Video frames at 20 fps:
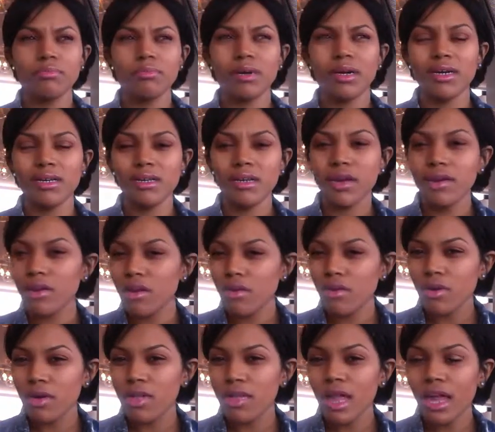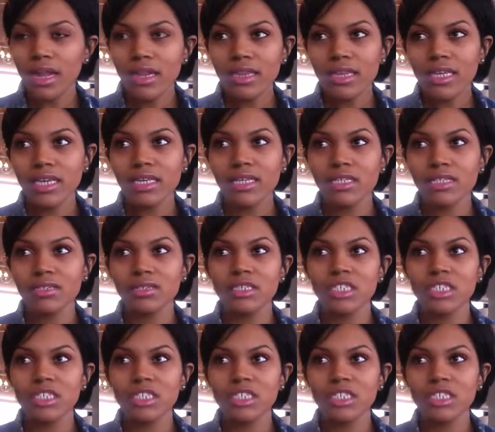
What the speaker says: But you know, a lot of things